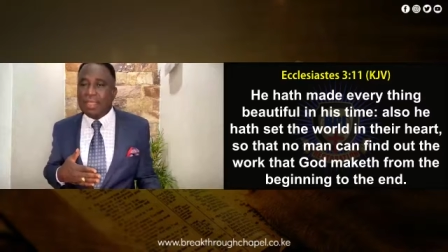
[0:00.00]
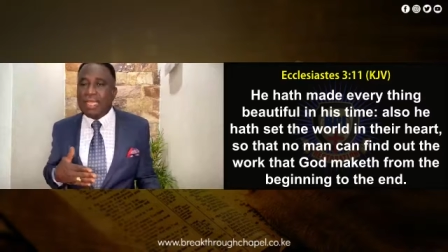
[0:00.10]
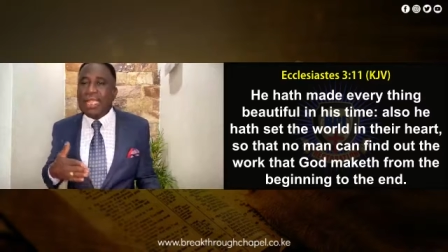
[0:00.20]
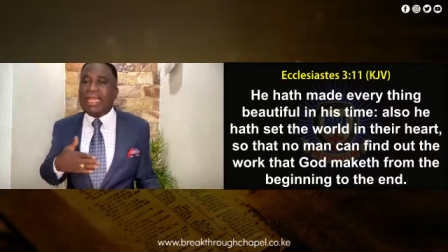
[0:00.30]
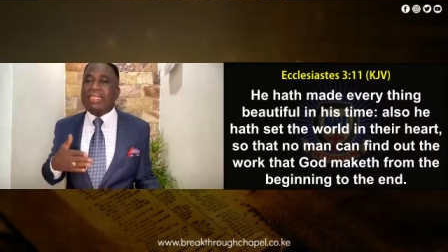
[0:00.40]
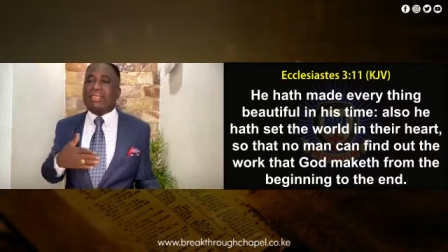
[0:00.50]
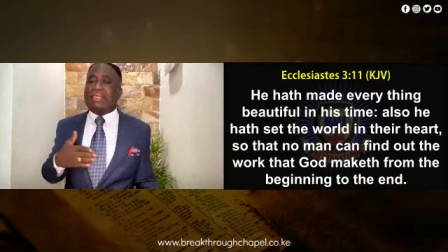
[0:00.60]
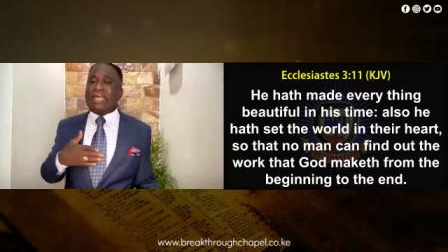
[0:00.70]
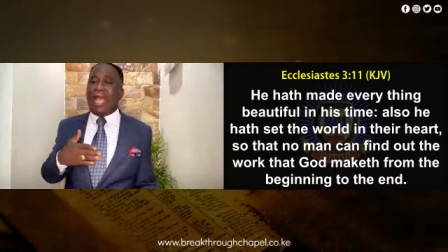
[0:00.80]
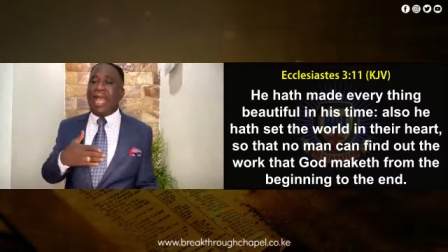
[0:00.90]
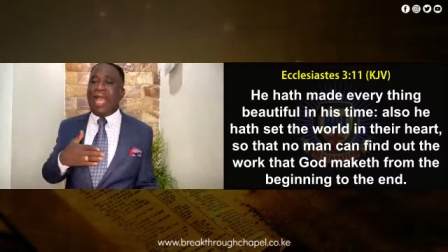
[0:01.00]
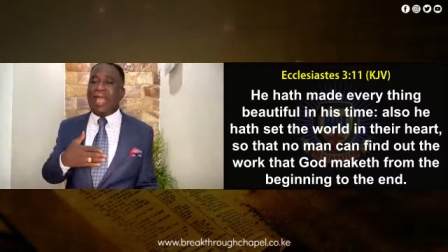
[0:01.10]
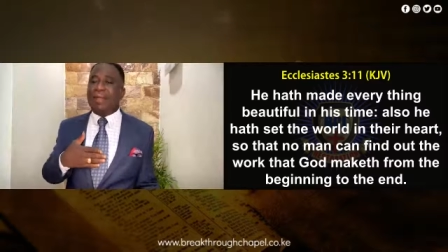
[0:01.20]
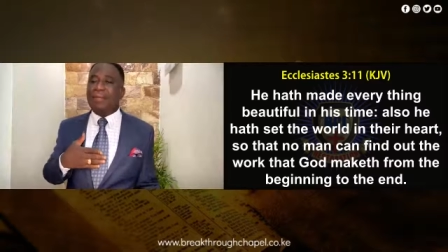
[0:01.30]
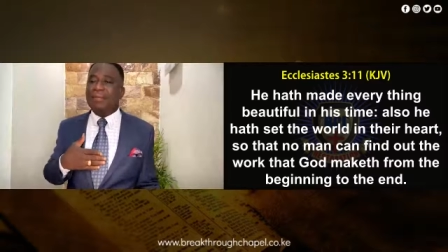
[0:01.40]
In his
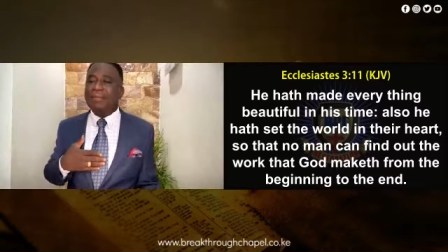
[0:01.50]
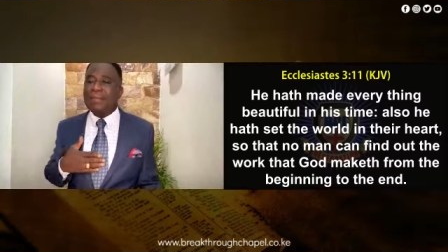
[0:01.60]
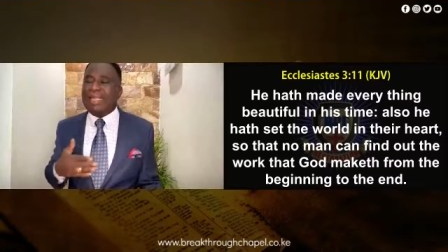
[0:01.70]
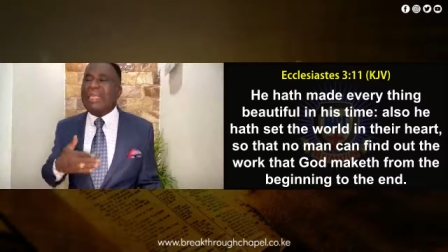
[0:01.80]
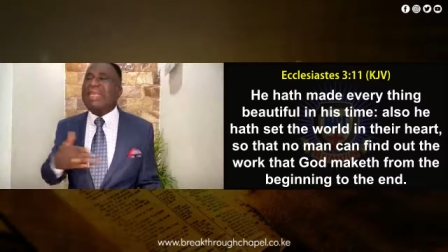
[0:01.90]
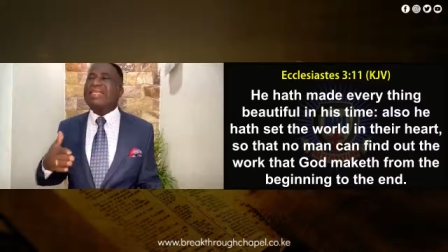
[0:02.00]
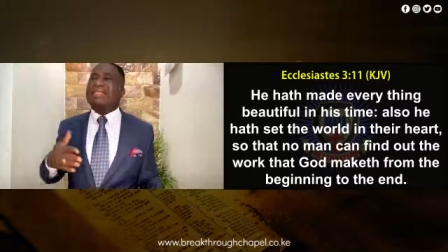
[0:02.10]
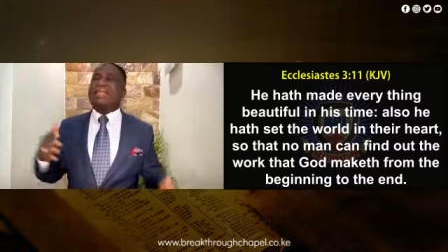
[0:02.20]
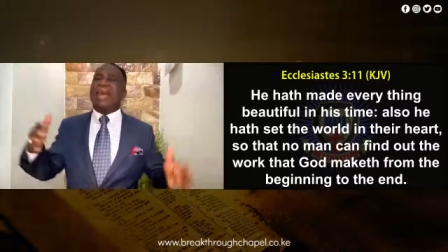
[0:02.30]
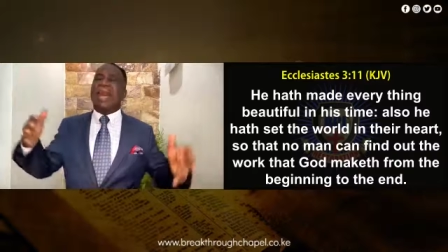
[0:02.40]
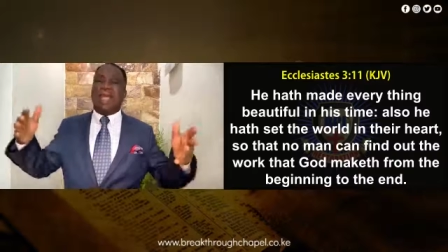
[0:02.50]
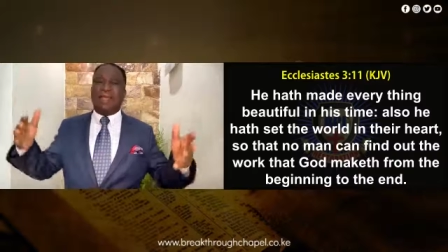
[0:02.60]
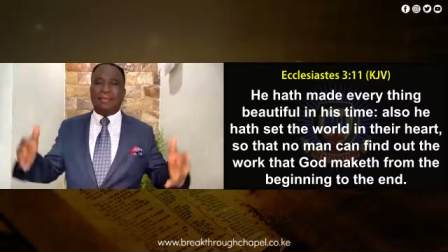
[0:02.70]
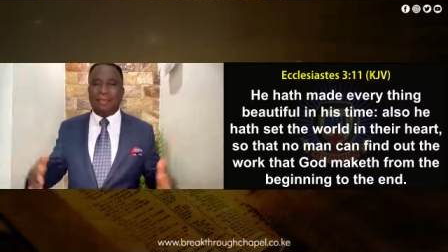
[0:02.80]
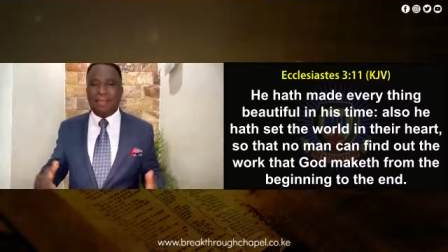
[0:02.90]
time. In his time.
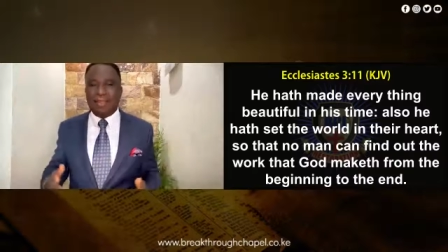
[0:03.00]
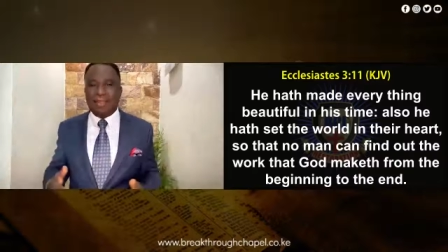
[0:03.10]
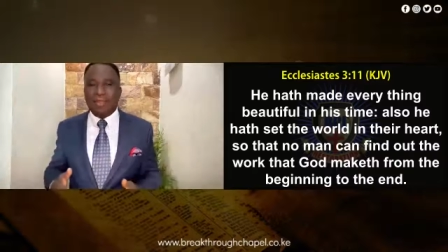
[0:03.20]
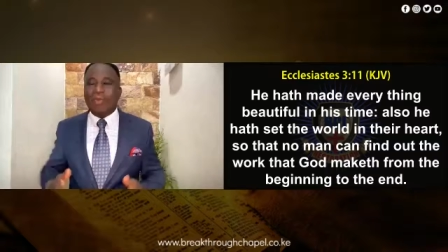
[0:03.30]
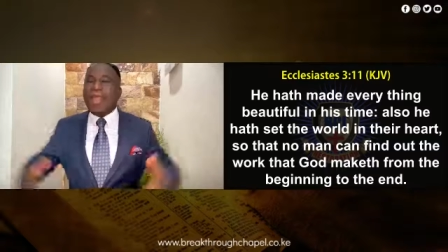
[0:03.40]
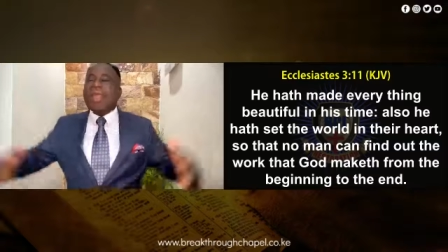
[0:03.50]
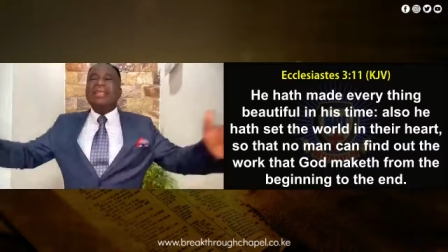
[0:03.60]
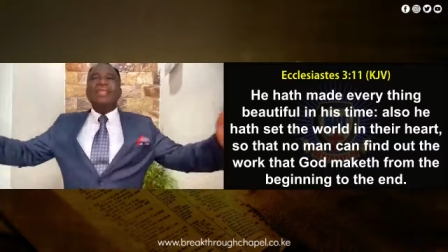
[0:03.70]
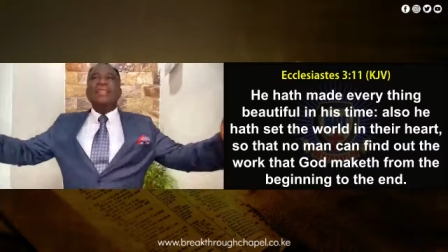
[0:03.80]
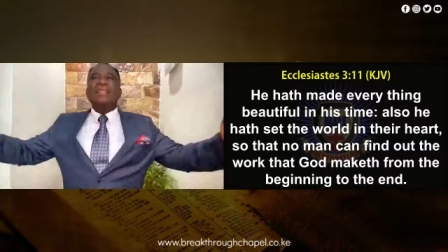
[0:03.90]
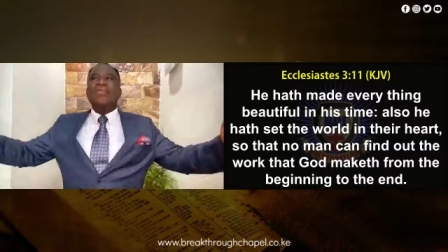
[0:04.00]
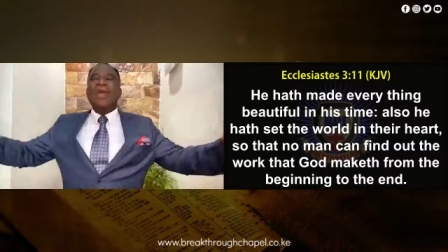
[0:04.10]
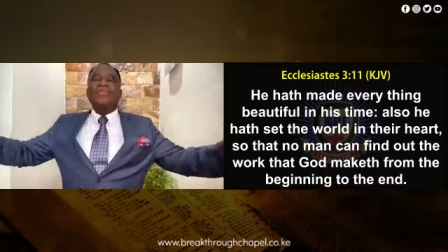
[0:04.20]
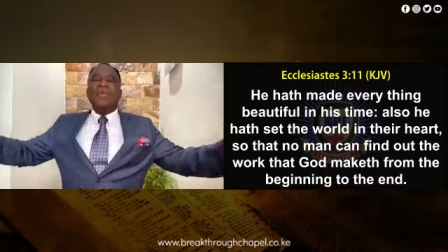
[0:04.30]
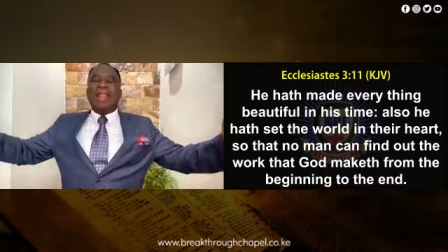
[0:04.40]
When it is
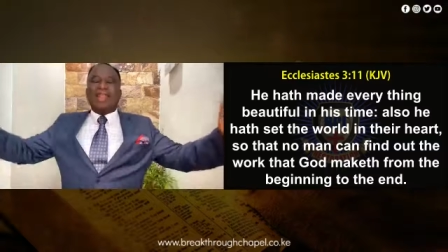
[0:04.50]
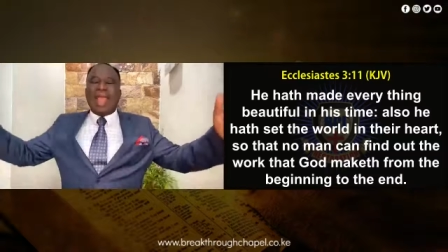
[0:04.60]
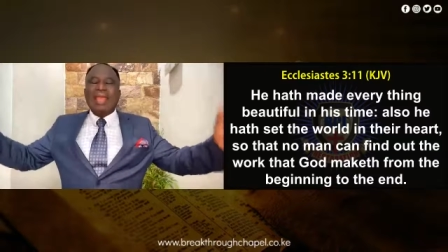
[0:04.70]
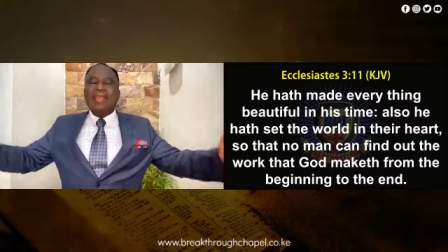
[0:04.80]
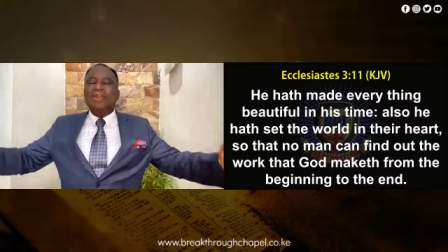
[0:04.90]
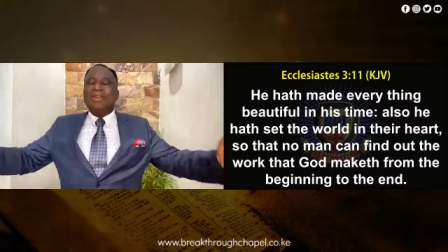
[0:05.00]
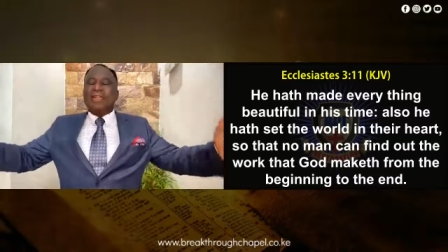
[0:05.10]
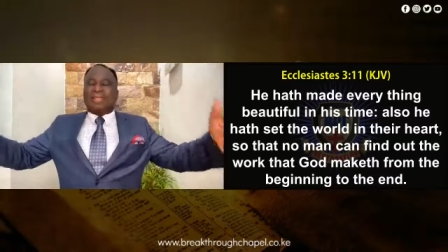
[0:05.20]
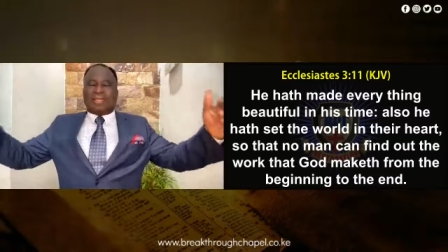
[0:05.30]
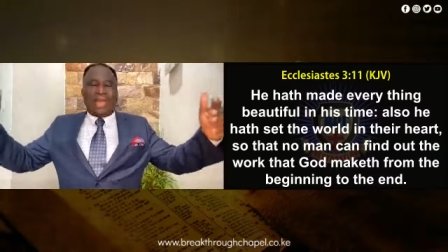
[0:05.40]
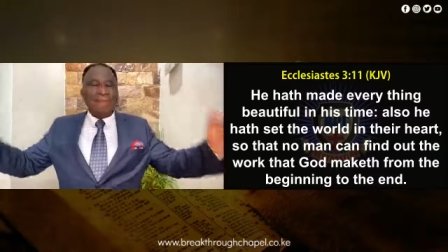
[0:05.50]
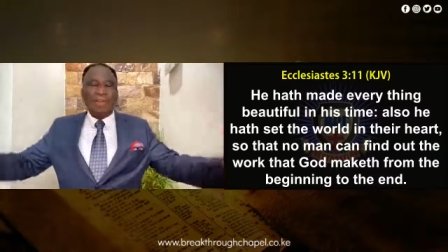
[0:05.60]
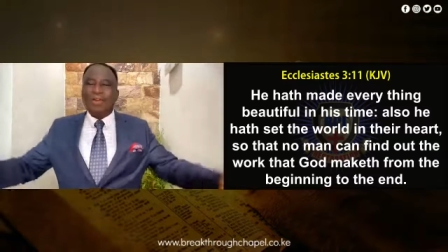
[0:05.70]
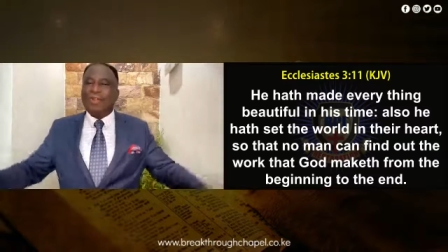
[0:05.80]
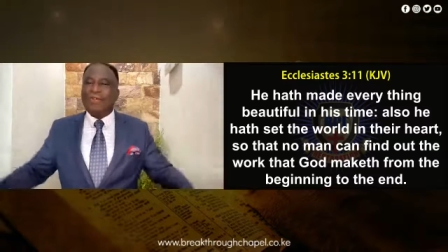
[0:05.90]
when you are riding on the
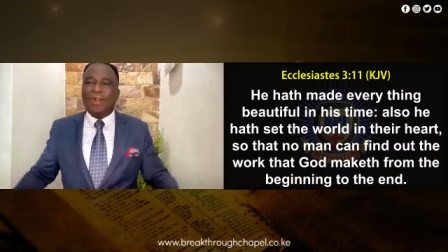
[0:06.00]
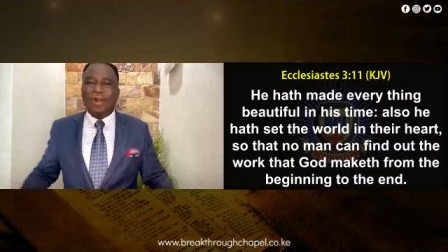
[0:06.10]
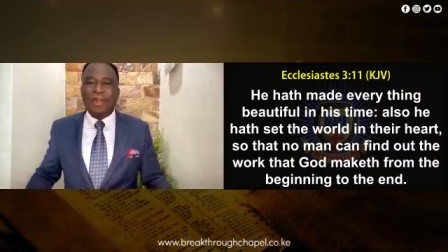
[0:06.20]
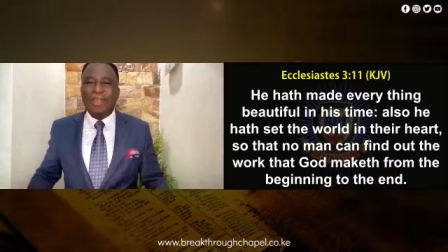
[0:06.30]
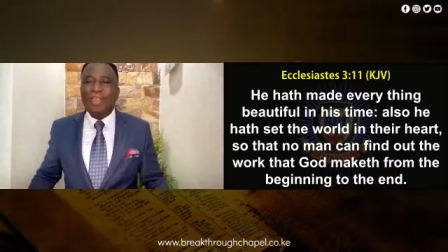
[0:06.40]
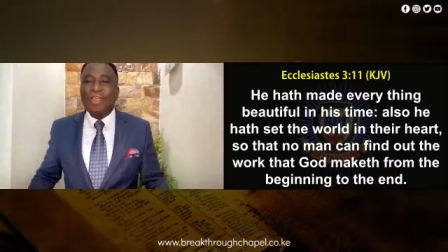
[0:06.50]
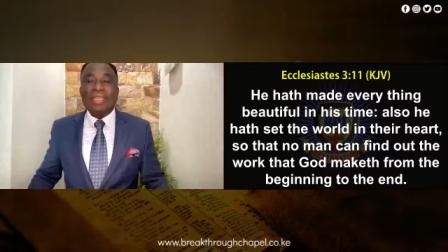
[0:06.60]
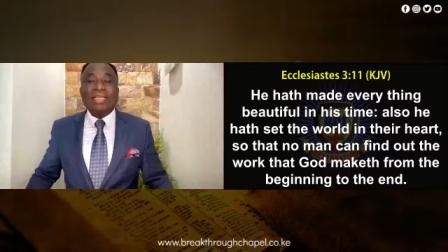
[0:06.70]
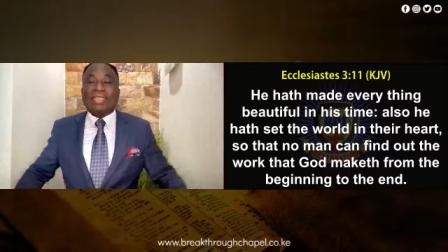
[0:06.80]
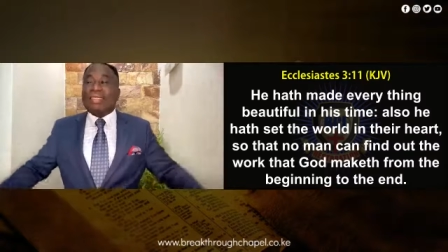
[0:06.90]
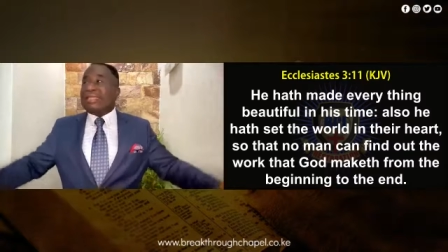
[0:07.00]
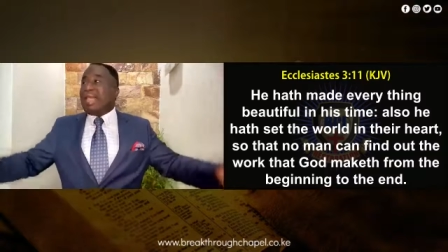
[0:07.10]
timing of God, it is